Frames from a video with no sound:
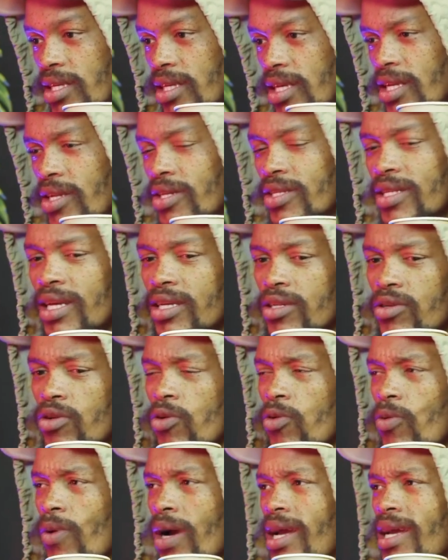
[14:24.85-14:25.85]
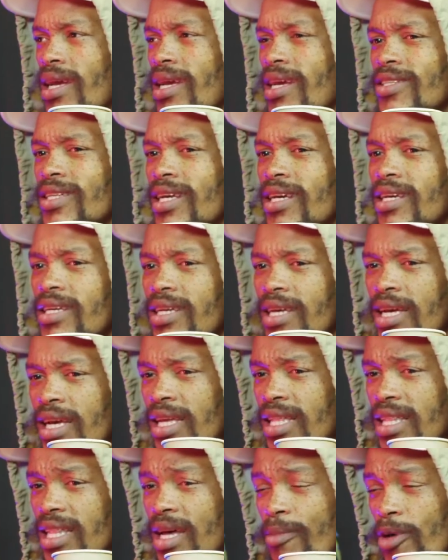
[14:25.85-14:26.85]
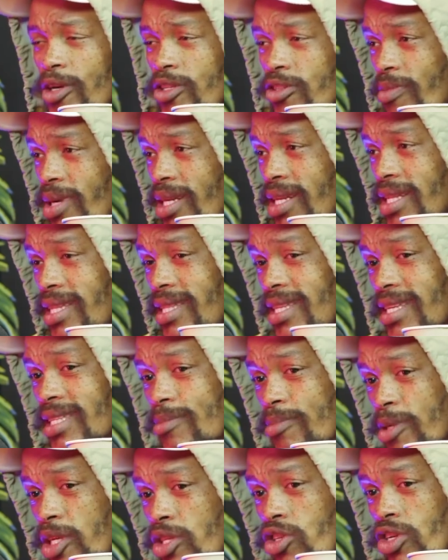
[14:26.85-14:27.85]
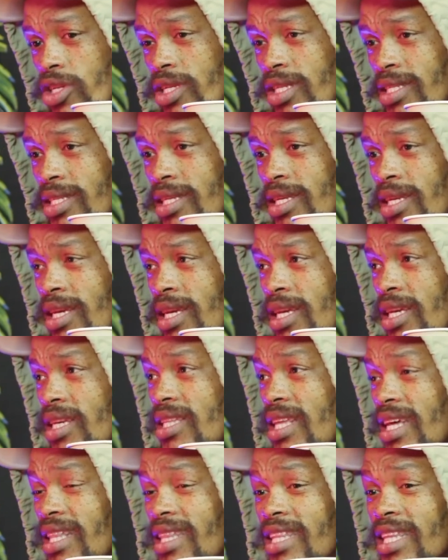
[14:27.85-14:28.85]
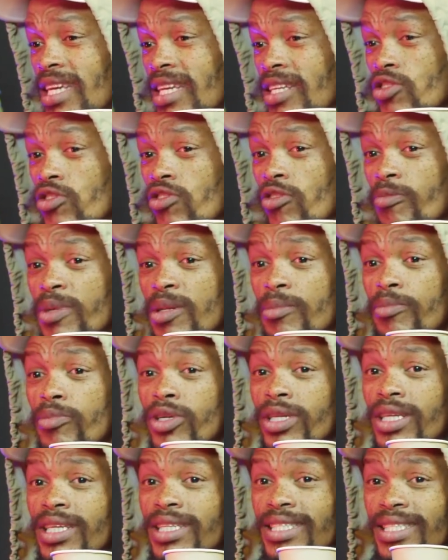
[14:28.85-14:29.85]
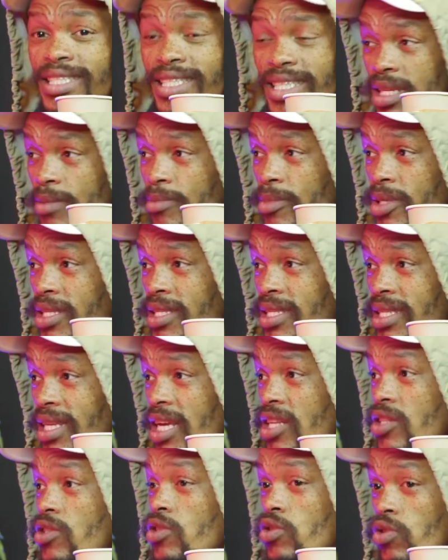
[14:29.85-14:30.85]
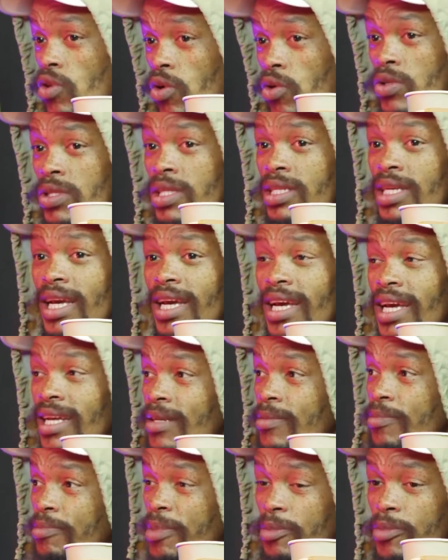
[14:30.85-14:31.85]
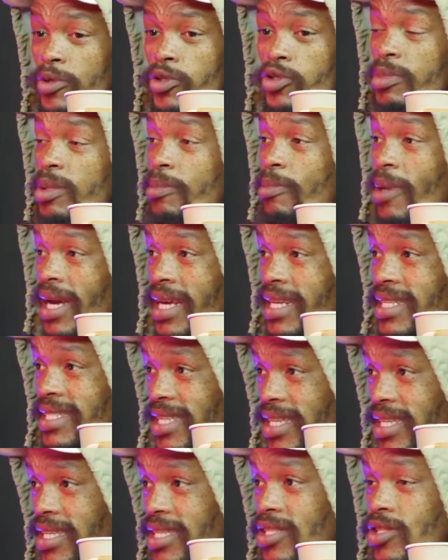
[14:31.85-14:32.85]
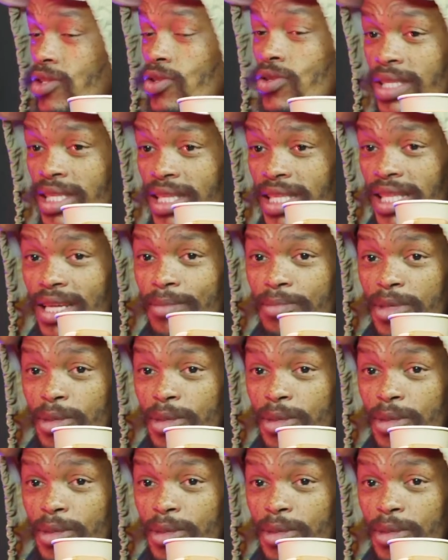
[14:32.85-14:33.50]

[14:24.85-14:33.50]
And he's like, no, why? I was like, the amount of money that they spent on it, that thing should have been put in cinemas and sold, and people should be buying tickets to see that.